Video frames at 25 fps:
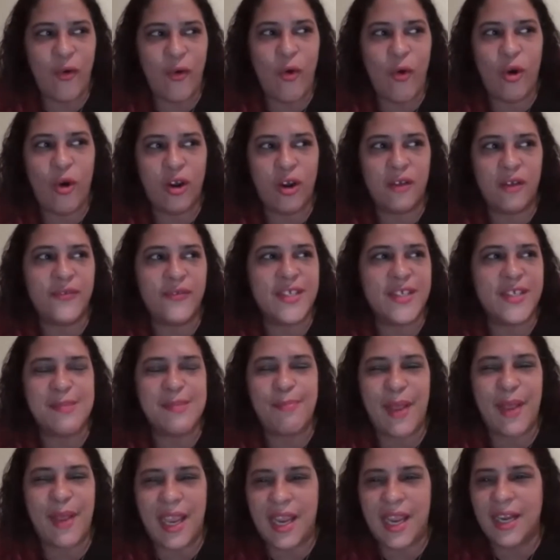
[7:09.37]
all of this
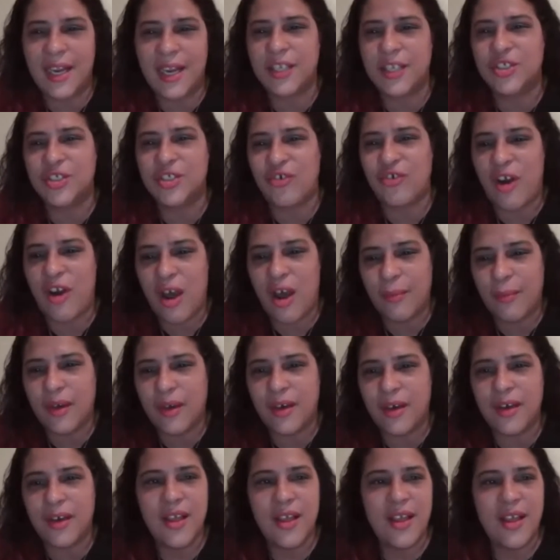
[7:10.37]
pain and
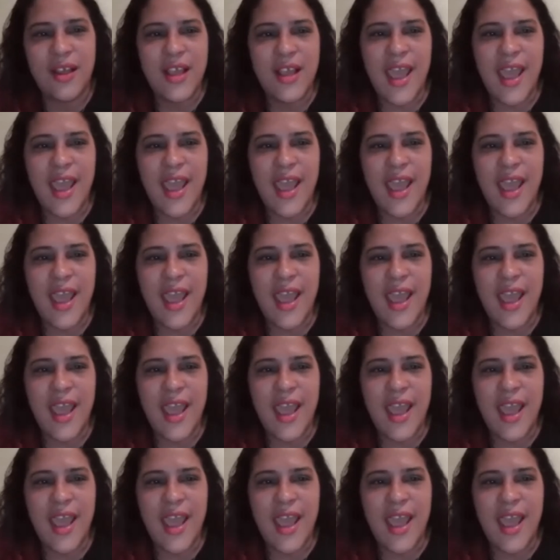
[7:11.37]
trauma